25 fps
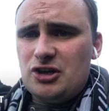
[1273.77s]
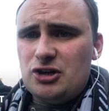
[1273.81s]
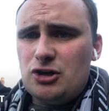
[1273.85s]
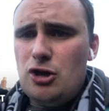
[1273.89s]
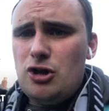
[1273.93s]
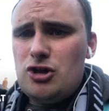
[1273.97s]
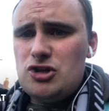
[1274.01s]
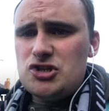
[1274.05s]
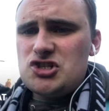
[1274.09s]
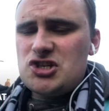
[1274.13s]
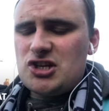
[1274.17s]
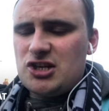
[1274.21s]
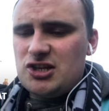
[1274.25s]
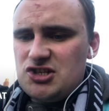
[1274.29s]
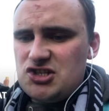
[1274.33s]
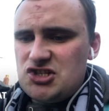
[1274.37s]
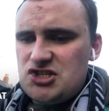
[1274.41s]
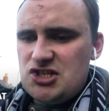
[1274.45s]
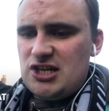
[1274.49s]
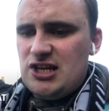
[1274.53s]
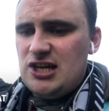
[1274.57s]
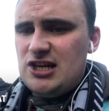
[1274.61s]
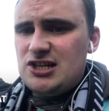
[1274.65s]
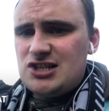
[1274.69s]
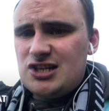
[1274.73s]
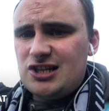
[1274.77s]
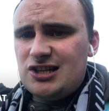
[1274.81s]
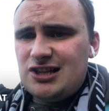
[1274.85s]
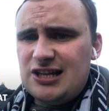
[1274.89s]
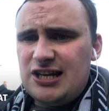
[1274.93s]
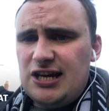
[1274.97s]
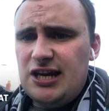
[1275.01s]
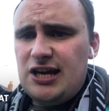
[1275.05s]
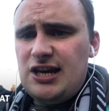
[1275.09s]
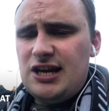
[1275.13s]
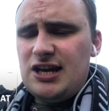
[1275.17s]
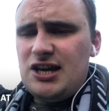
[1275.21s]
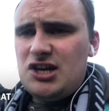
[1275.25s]
goal to concede
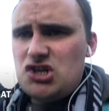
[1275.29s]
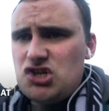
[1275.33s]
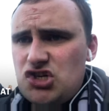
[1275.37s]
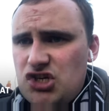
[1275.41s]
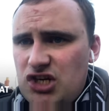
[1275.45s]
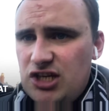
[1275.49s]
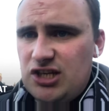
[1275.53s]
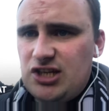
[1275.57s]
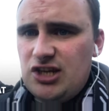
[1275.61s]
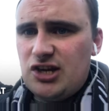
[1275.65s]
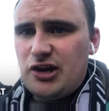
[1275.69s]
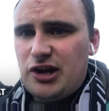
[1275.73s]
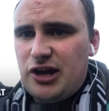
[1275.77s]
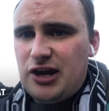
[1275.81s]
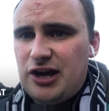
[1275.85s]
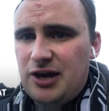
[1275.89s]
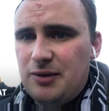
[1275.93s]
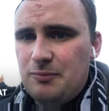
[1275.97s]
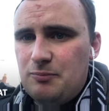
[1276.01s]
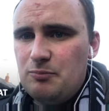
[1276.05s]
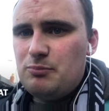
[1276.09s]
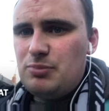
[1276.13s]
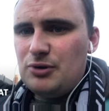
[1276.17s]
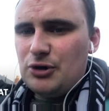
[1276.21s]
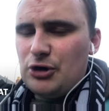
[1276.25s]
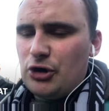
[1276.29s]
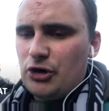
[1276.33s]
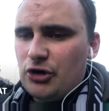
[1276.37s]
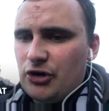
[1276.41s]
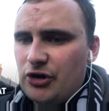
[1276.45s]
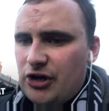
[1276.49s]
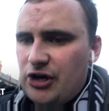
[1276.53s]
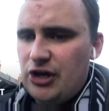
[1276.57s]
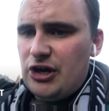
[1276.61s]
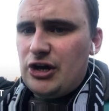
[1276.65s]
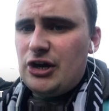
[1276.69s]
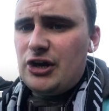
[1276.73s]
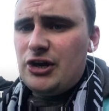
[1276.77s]
late-ish in the game, but
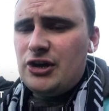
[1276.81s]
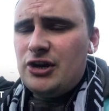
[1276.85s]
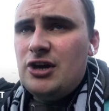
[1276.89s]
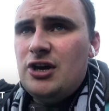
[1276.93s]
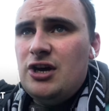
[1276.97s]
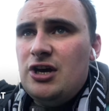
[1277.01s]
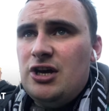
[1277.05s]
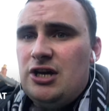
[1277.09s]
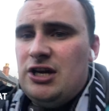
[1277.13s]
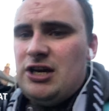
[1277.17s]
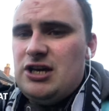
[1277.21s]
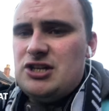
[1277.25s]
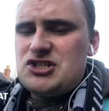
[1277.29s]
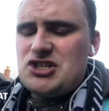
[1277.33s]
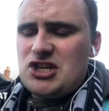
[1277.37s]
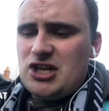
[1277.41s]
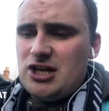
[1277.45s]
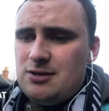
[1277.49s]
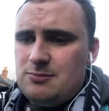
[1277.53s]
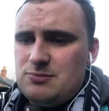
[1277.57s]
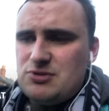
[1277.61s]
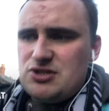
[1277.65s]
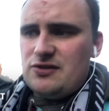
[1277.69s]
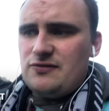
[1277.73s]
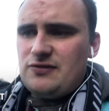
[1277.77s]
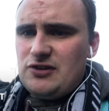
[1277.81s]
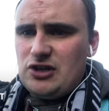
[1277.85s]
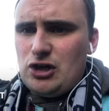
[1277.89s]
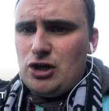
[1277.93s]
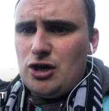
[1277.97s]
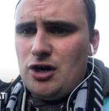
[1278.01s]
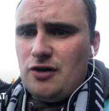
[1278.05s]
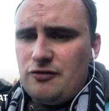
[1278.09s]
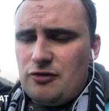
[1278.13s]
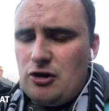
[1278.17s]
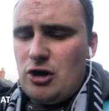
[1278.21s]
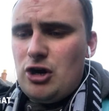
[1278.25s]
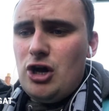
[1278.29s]
uh, in terms of the
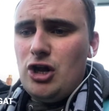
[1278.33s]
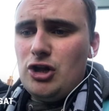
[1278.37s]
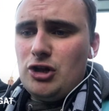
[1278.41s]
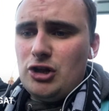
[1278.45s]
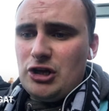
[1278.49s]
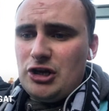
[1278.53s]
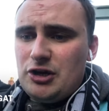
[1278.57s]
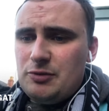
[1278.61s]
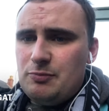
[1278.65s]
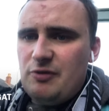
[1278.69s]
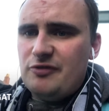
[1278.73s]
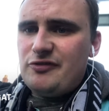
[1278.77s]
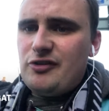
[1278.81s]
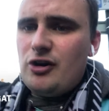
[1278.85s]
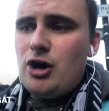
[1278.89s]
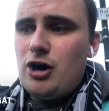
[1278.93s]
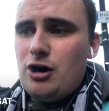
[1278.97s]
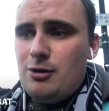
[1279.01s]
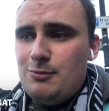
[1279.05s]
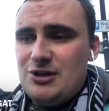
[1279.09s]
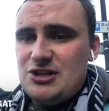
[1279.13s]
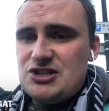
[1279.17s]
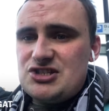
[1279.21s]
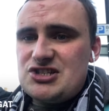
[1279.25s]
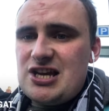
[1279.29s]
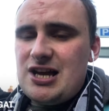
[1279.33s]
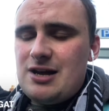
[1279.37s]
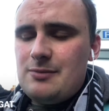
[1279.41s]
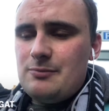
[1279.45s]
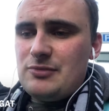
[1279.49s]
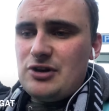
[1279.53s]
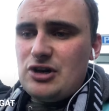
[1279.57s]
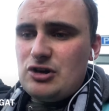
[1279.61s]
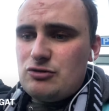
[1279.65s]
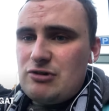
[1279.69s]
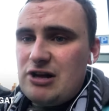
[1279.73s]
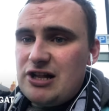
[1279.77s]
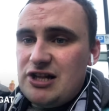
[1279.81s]
overall uh, performance, I'm
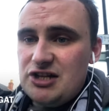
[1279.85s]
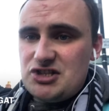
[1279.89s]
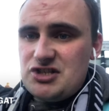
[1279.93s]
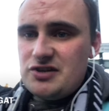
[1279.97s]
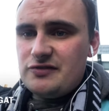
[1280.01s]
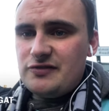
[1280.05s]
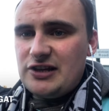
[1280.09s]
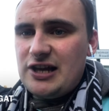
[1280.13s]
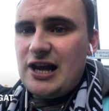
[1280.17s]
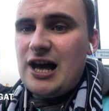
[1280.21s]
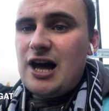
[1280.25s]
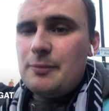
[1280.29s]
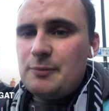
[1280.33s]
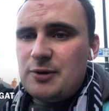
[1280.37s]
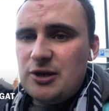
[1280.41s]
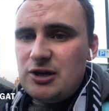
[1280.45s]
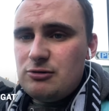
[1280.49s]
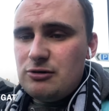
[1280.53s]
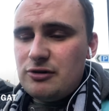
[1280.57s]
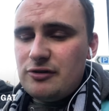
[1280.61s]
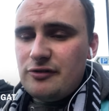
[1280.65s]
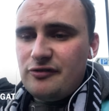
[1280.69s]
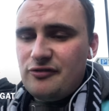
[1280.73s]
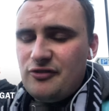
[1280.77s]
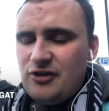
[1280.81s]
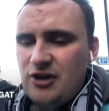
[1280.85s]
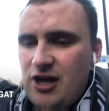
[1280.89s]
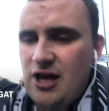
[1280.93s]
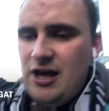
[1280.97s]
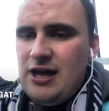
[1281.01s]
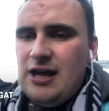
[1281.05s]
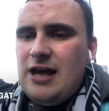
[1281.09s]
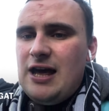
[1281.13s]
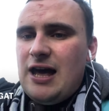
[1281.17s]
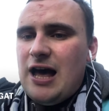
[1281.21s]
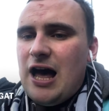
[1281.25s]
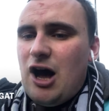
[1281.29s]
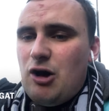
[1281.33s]
uh, relatively happy with
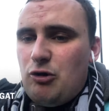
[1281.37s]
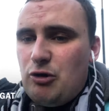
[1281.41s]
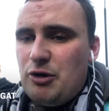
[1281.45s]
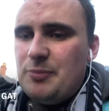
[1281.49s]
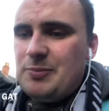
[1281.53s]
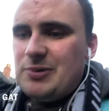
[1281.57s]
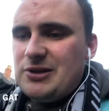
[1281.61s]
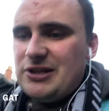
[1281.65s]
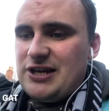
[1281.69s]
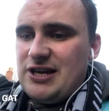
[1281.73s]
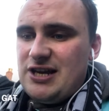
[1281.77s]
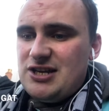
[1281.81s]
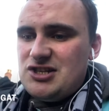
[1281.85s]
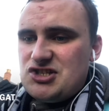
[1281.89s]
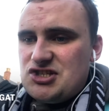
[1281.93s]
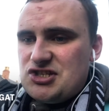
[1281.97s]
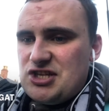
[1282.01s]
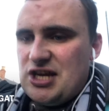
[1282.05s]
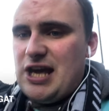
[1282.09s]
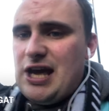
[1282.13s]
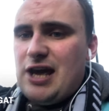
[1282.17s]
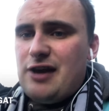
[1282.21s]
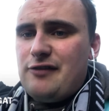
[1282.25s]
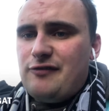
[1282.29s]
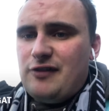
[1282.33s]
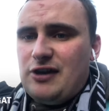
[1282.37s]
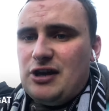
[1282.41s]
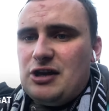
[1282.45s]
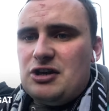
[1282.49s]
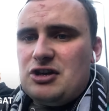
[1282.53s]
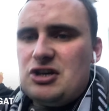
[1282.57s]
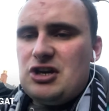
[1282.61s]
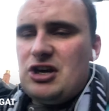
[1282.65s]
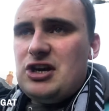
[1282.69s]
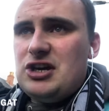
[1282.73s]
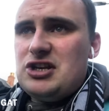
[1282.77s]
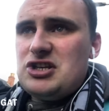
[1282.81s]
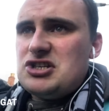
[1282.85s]
how we played today. I think
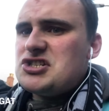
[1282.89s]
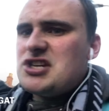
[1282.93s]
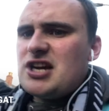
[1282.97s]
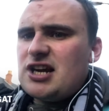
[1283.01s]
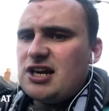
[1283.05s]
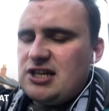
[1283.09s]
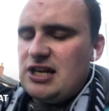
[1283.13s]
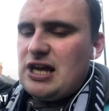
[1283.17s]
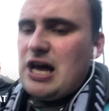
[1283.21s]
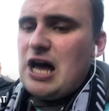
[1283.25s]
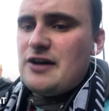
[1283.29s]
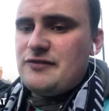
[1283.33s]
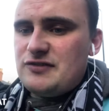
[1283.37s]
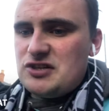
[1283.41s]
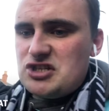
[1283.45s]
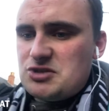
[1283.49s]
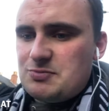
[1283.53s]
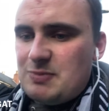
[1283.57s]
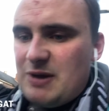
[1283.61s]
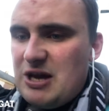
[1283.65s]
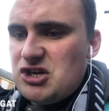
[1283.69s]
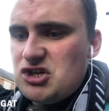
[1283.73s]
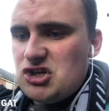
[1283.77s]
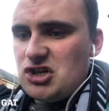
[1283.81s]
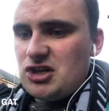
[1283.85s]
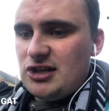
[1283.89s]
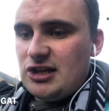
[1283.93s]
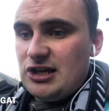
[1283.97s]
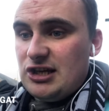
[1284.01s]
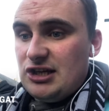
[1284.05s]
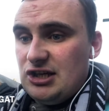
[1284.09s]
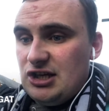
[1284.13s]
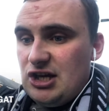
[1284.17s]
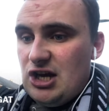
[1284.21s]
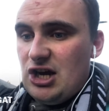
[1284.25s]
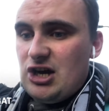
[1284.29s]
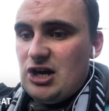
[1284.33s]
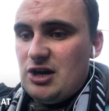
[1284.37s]
uh, in the second half
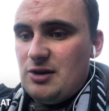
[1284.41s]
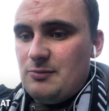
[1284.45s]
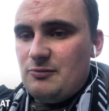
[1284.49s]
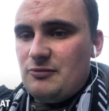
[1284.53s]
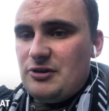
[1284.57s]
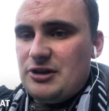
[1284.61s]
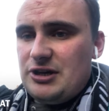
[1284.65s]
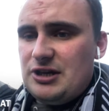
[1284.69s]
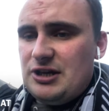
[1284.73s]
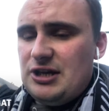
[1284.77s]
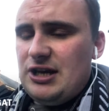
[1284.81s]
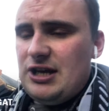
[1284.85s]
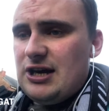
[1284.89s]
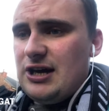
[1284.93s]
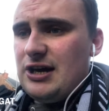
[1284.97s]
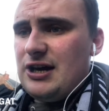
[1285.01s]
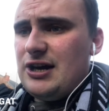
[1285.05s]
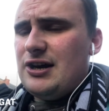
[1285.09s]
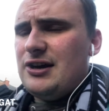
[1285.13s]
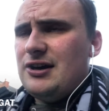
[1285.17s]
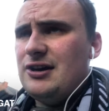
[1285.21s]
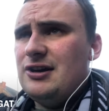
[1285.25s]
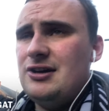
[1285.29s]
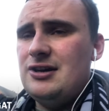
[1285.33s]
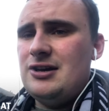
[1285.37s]
especially, um, we... Uh,